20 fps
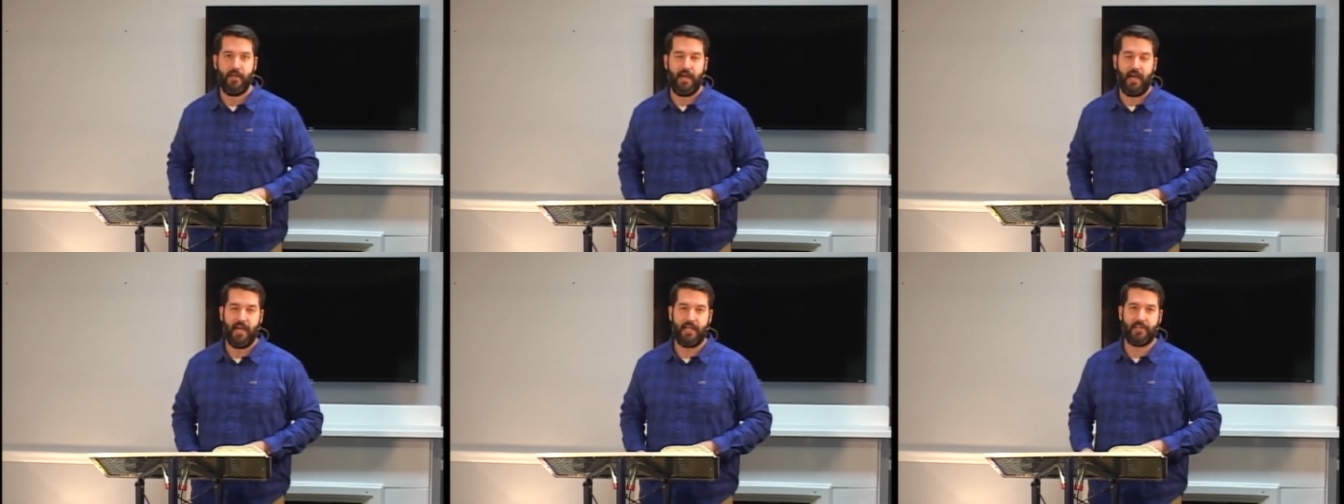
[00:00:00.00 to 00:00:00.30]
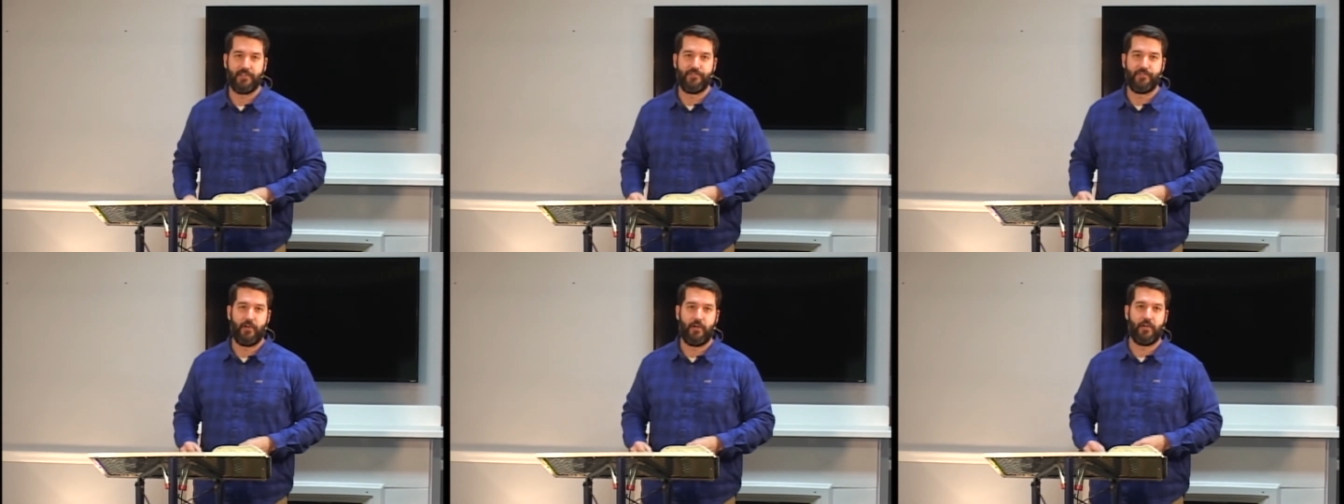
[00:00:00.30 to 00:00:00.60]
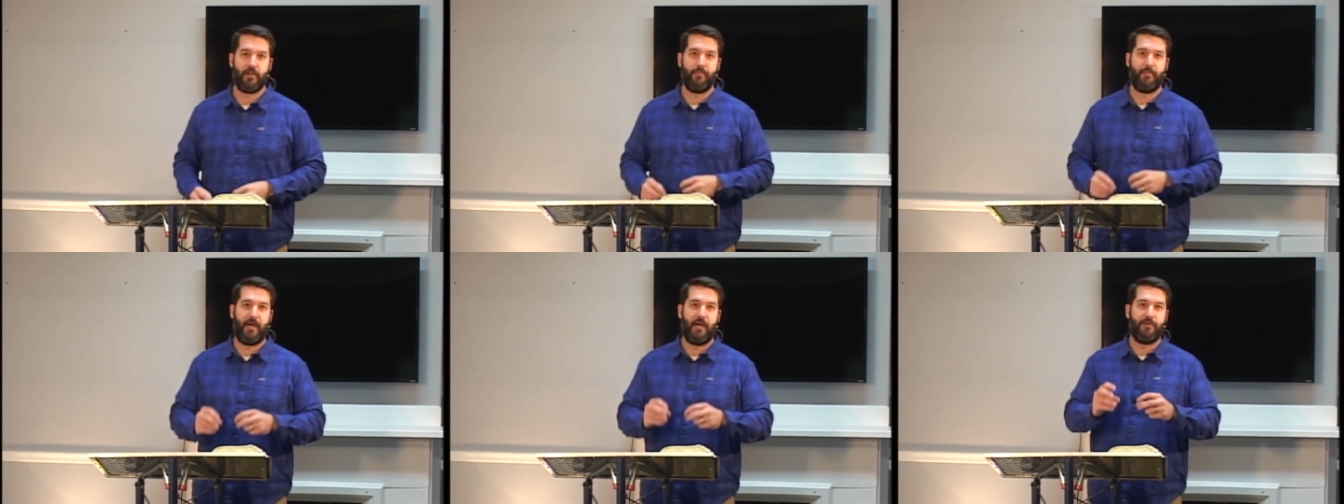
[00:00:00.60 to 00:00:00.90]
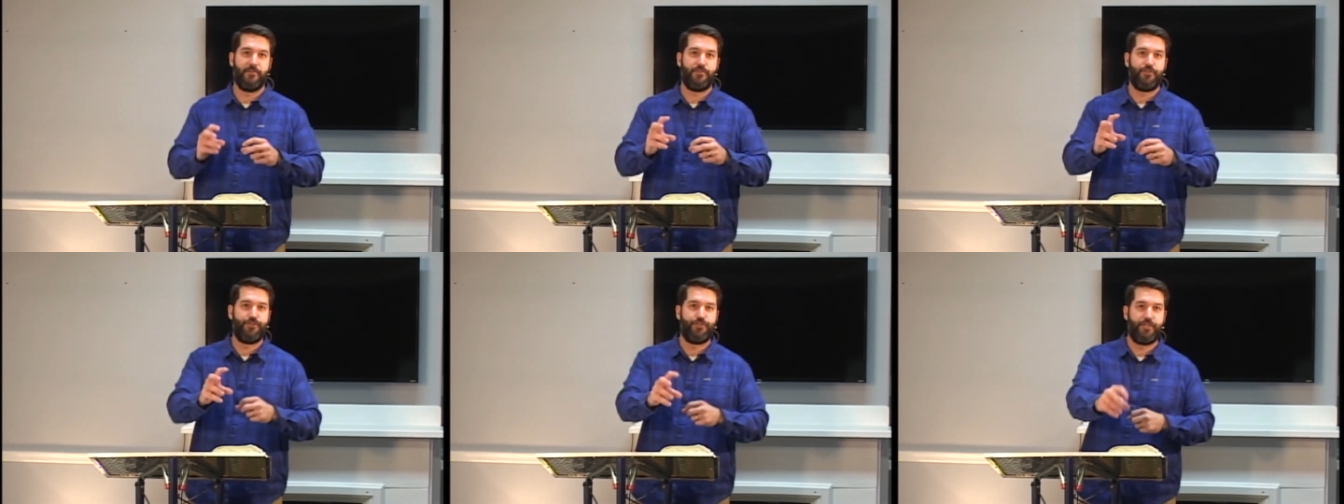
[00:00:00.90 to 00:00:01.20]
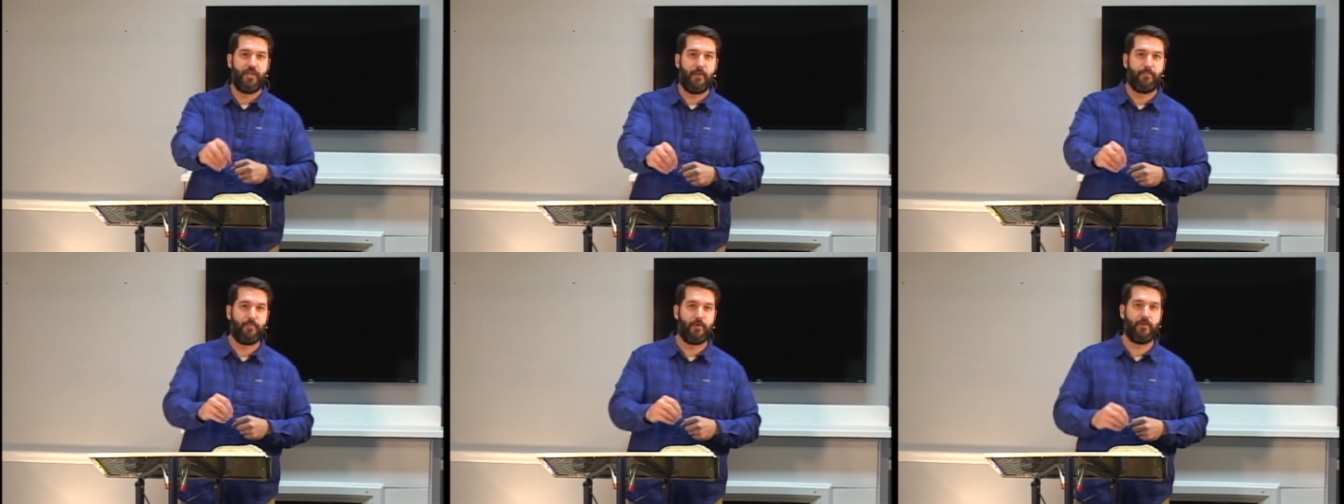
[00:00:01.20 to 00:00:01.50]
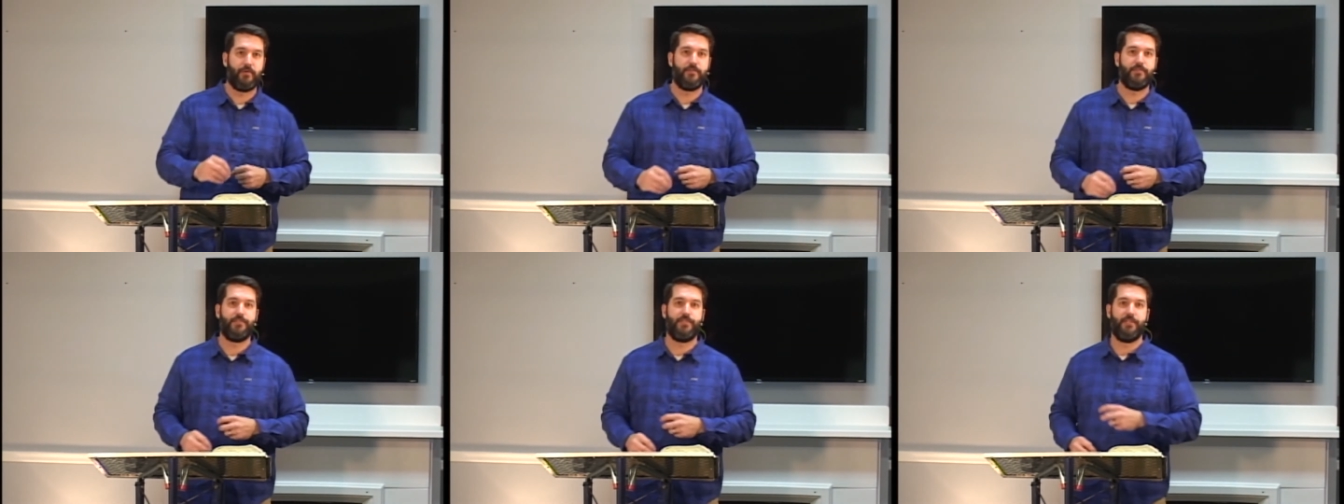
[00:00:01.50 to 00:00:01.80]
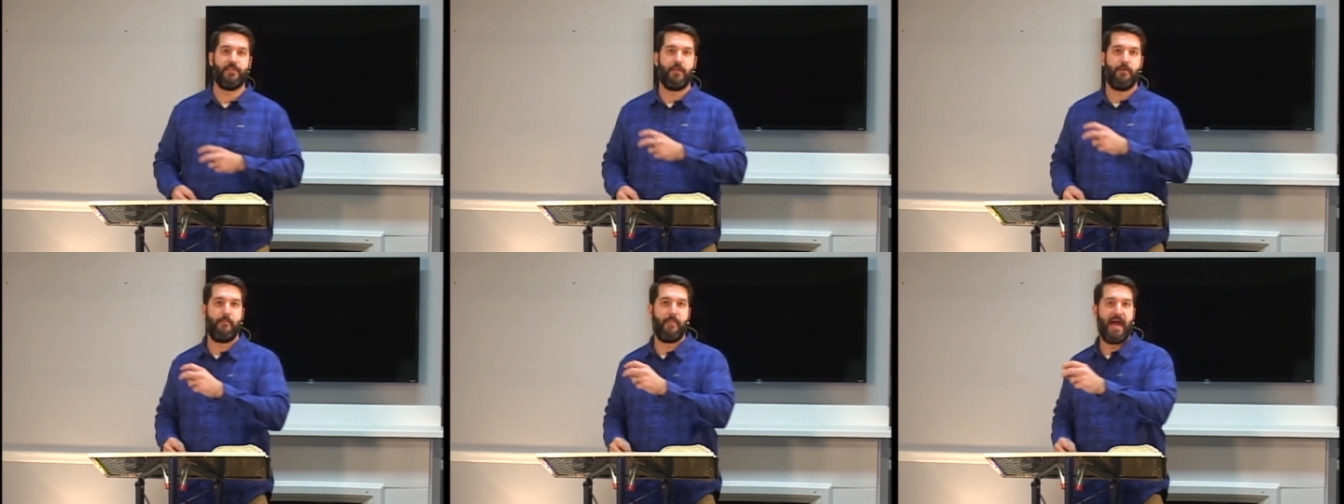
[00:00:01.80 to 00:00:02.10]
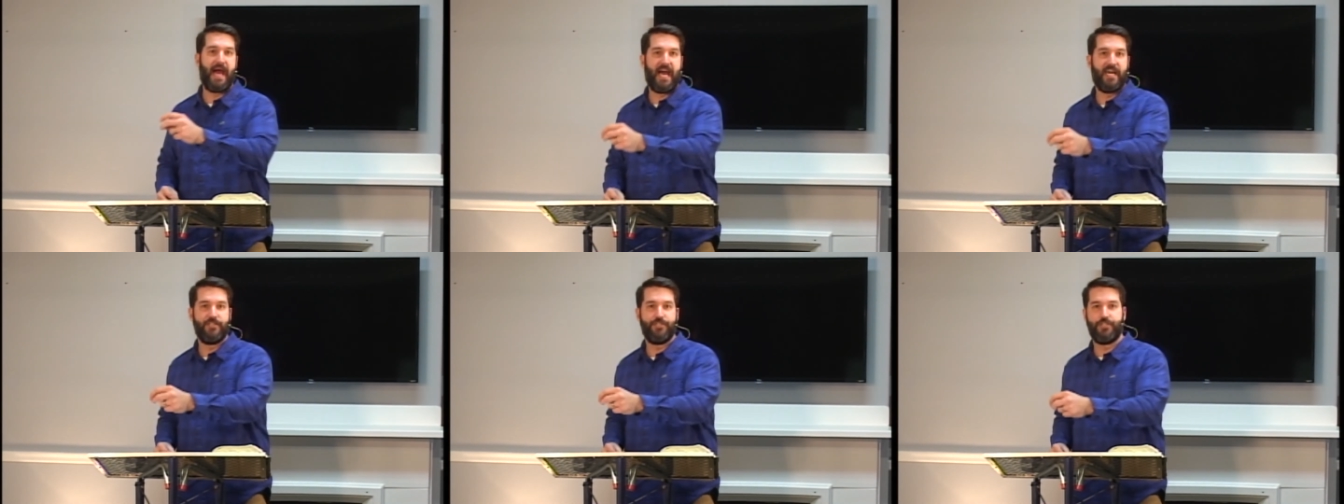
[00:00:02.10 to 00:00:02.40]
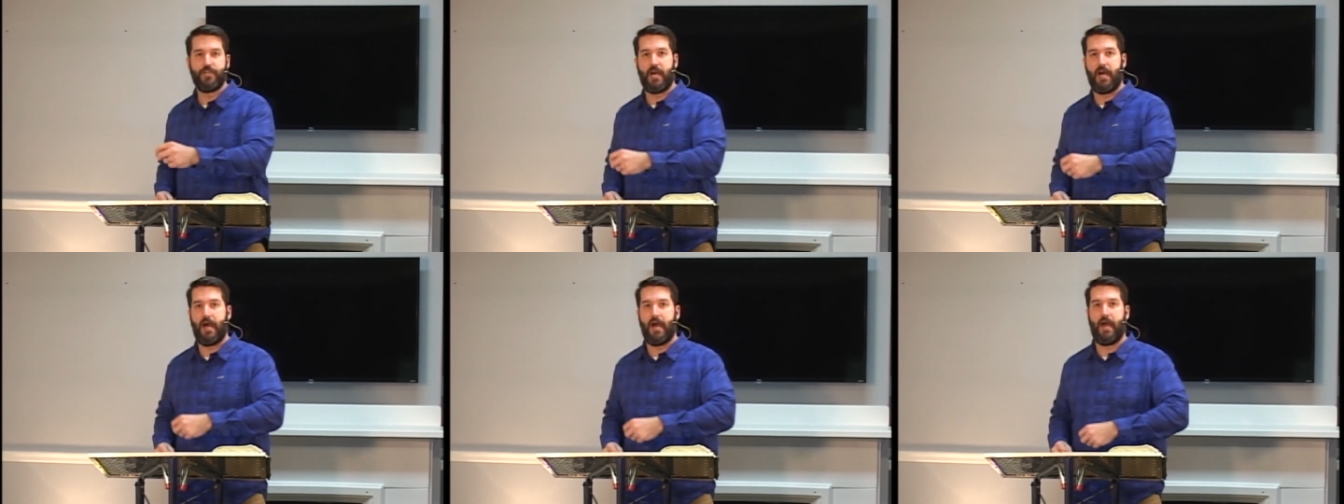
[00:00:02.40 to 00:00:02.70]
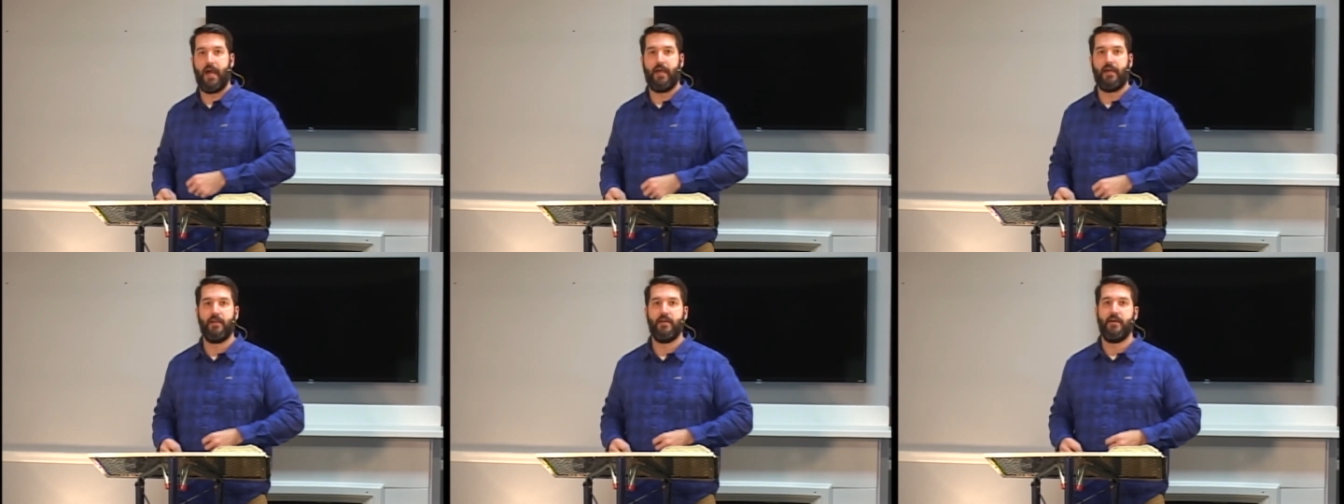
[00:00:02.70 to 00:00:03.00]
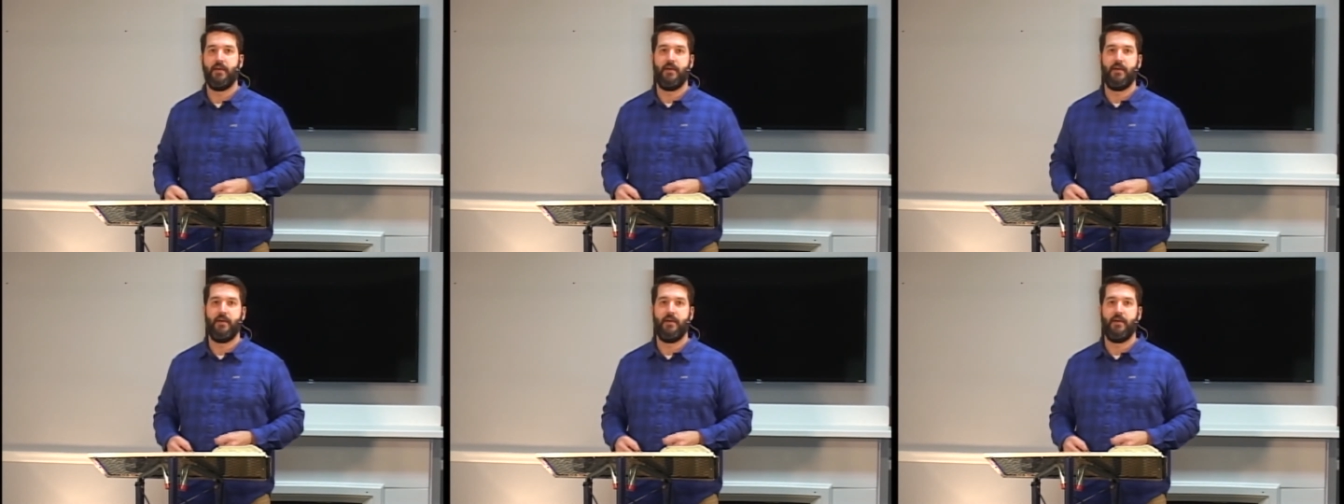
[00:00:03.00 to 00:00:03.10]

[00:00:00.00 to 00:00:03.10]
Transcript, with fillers: I could talk about shepherds and the Magi